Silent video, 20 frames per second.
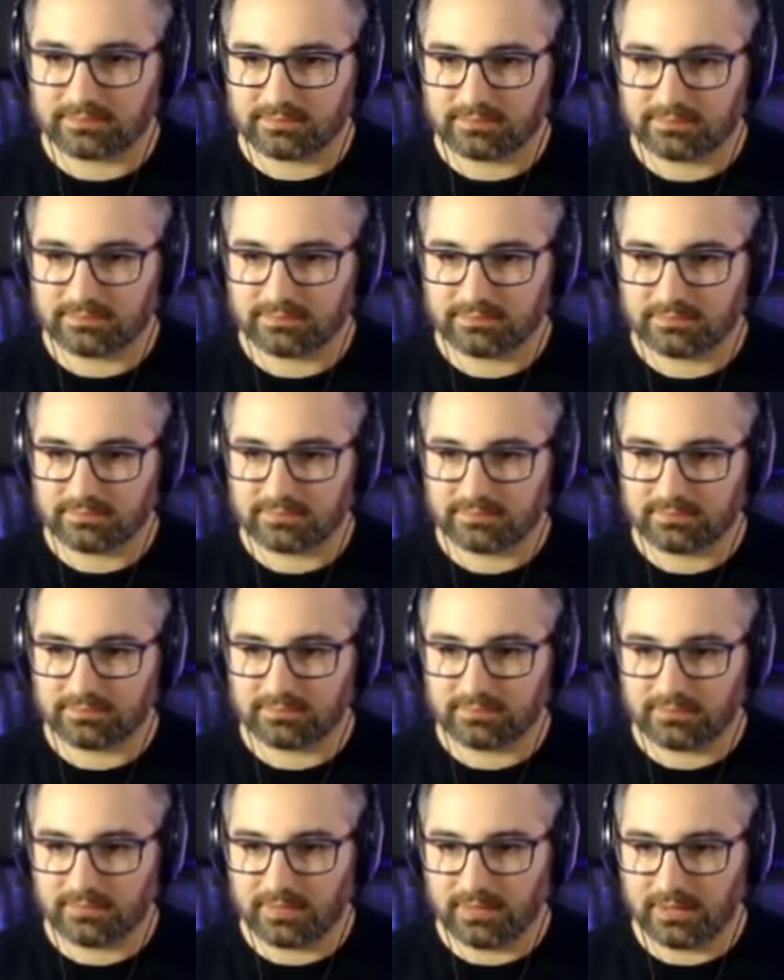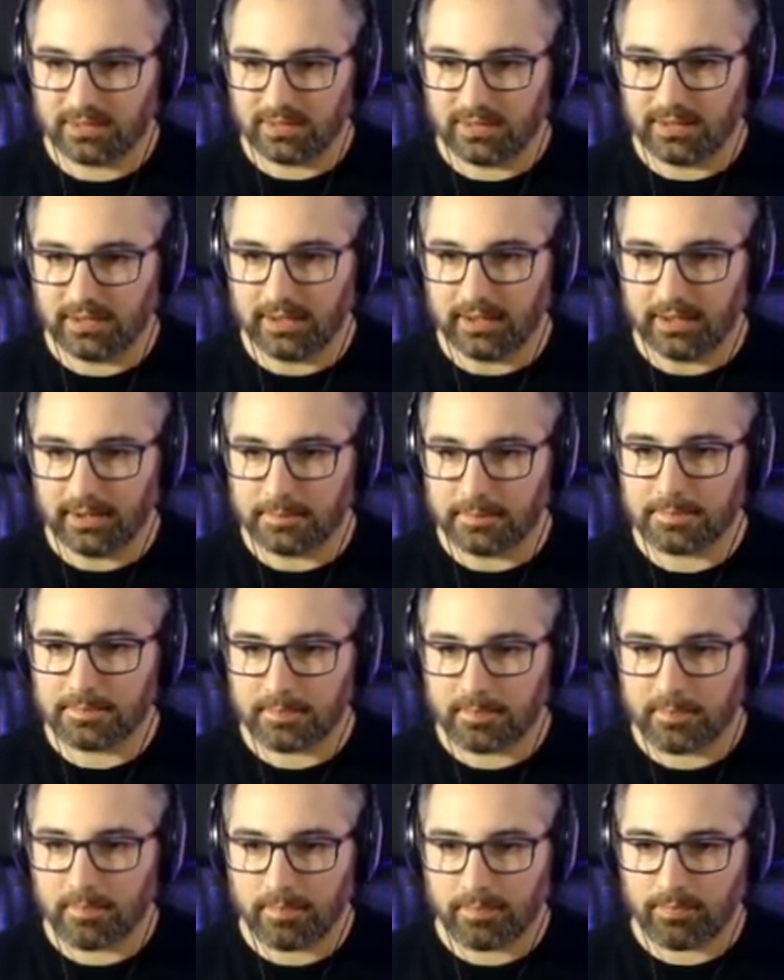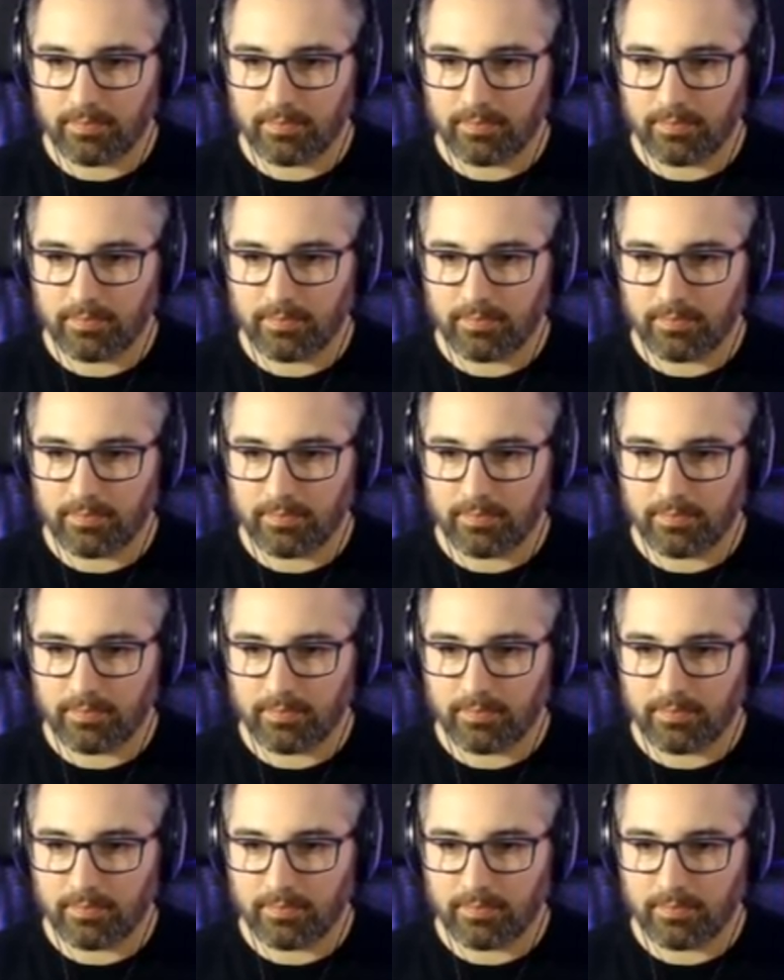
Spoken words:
(not speaking)